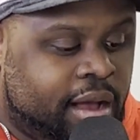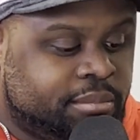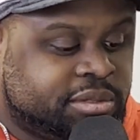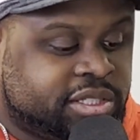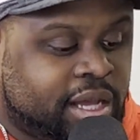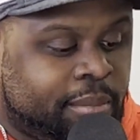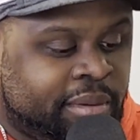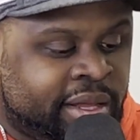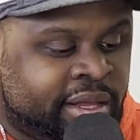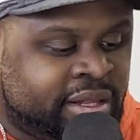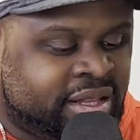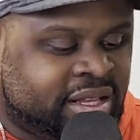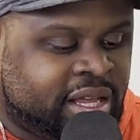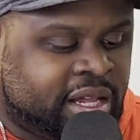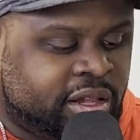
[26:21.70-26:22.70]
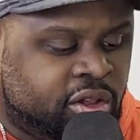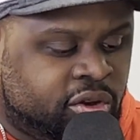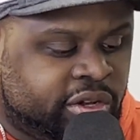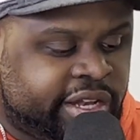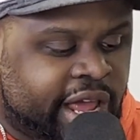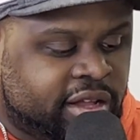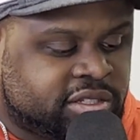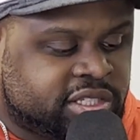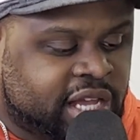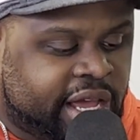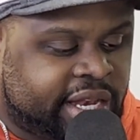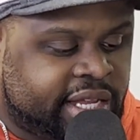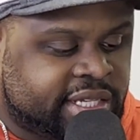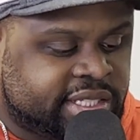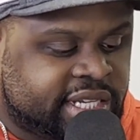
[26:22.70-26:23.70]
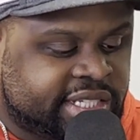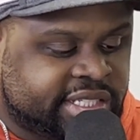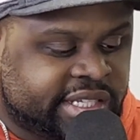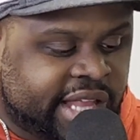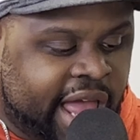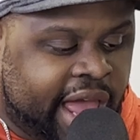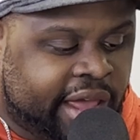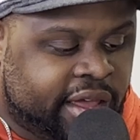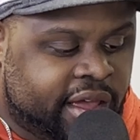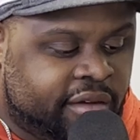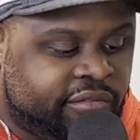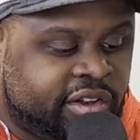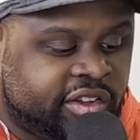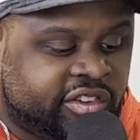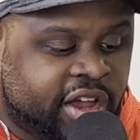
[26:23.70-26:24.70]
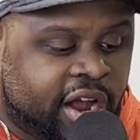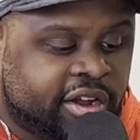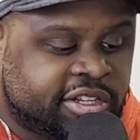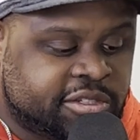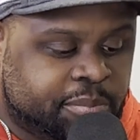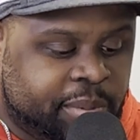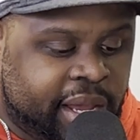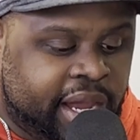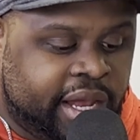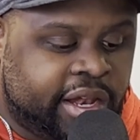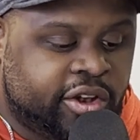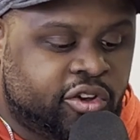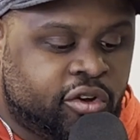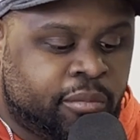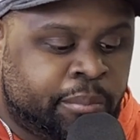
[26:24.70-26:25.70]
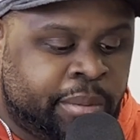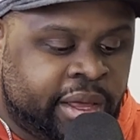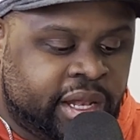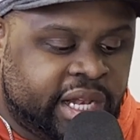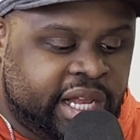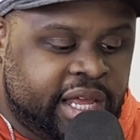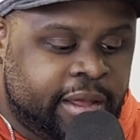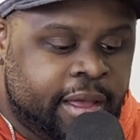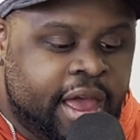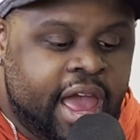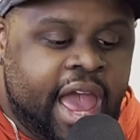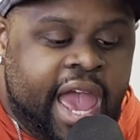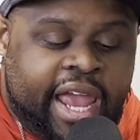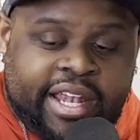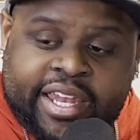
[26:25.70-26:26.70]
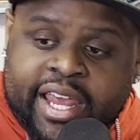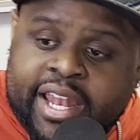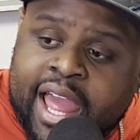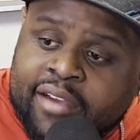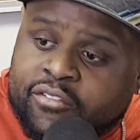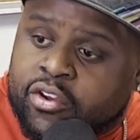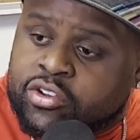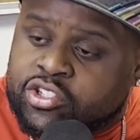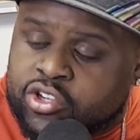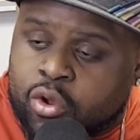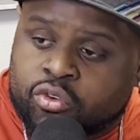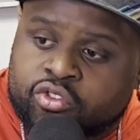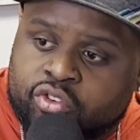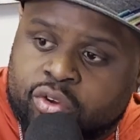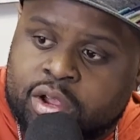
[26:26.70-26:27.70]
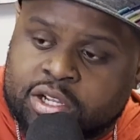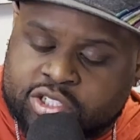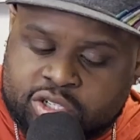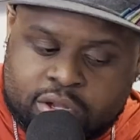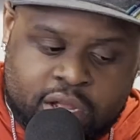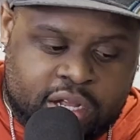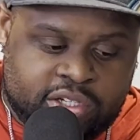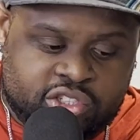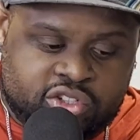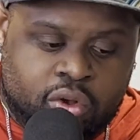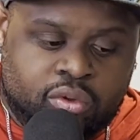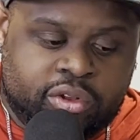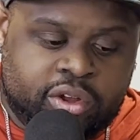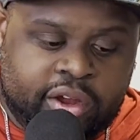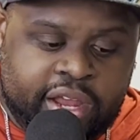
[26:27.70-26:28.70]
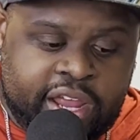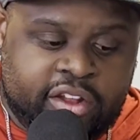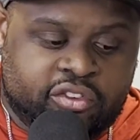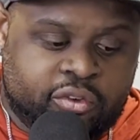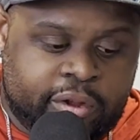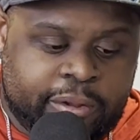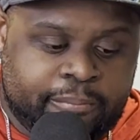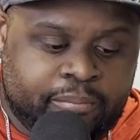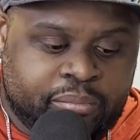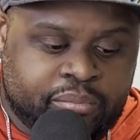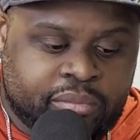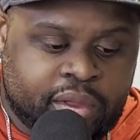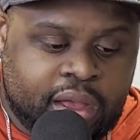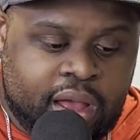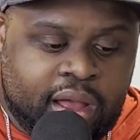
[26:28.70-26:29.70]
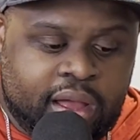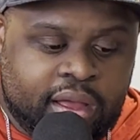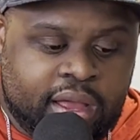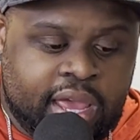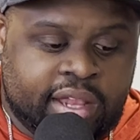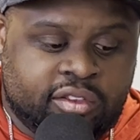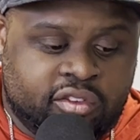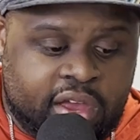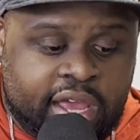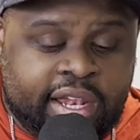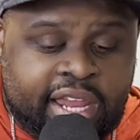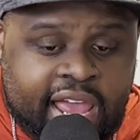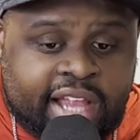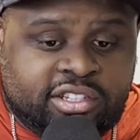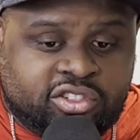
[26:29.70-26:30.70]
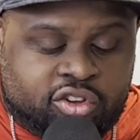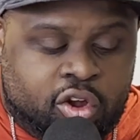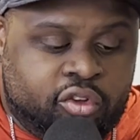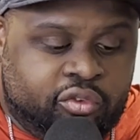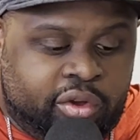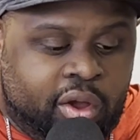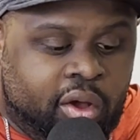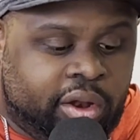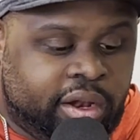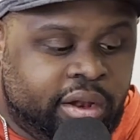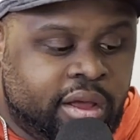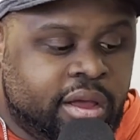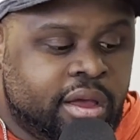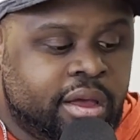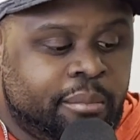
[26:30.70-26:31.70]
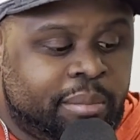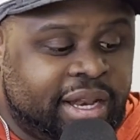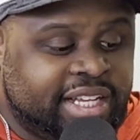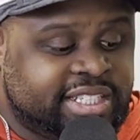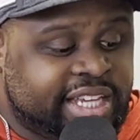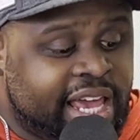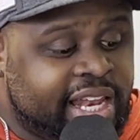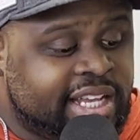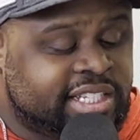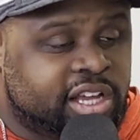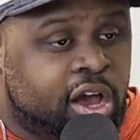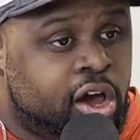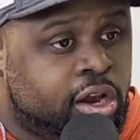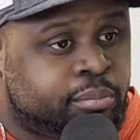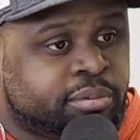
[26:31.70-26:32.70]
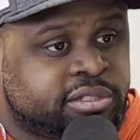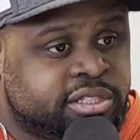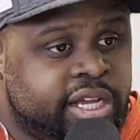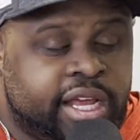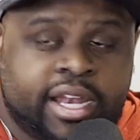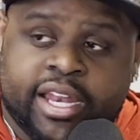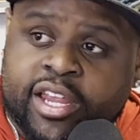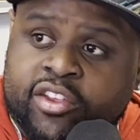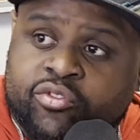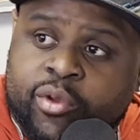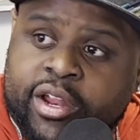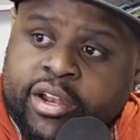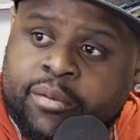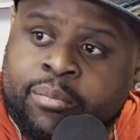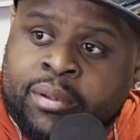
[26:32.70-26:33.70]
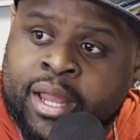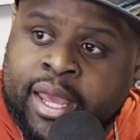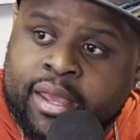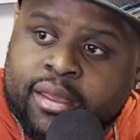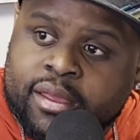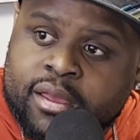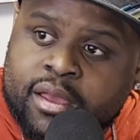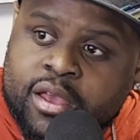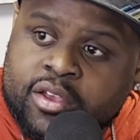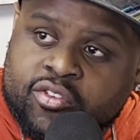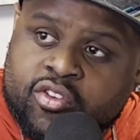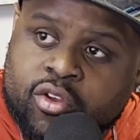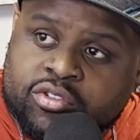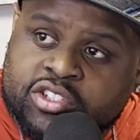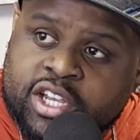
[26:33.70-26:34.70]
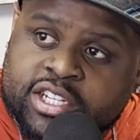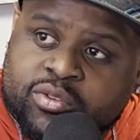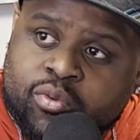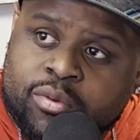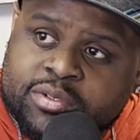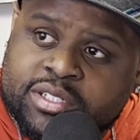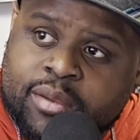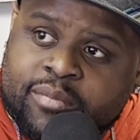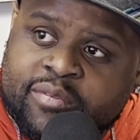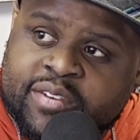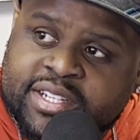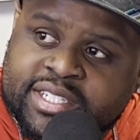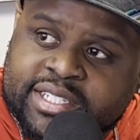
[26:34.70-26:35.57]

Some of the little downside is his lack of desired speed and durability. He did have a shoulder injury, and he had surgery on it, but he said he's 100% and he's ready to play. So, Jess, what were some of his